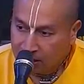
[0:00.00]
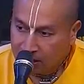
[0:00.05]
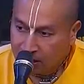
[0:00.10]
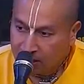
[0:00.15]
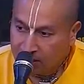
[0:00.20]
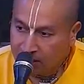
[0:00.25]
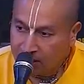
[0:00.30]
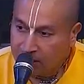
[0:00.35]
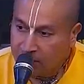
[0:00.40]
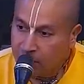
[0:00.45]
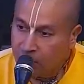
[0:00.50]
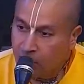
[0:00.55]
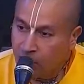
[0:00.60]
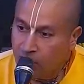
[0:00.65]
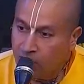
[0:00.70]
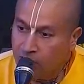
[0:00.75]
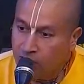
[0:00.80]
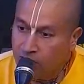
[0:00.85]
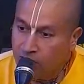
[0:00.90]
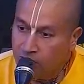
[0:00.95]
And he had
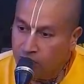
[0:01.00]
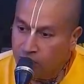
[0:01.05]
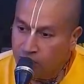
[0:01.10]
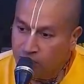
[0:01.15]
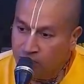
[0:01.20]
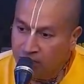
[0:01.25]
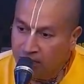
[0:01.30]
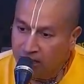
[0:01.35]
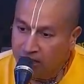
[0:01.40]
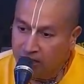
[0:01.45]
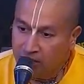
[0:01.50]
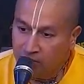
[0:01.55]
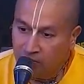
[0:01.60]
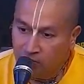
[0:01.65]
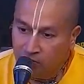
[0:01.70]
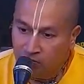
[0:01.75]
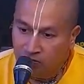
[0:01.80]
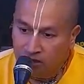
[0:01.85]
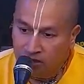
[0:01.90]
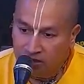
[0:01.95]
gone to Spain
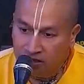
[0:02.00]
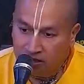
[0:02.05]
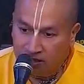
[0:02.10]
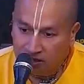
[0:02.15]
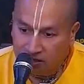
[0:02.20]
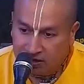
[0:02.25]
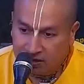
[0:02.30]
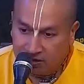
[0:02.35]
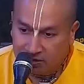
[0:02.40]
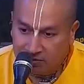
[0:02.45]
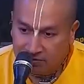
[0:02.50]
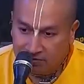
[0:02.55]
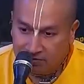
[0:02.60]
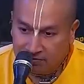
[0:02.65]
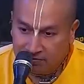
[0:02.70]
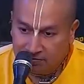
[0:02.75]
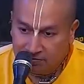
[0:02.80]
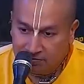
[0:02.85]
to do business.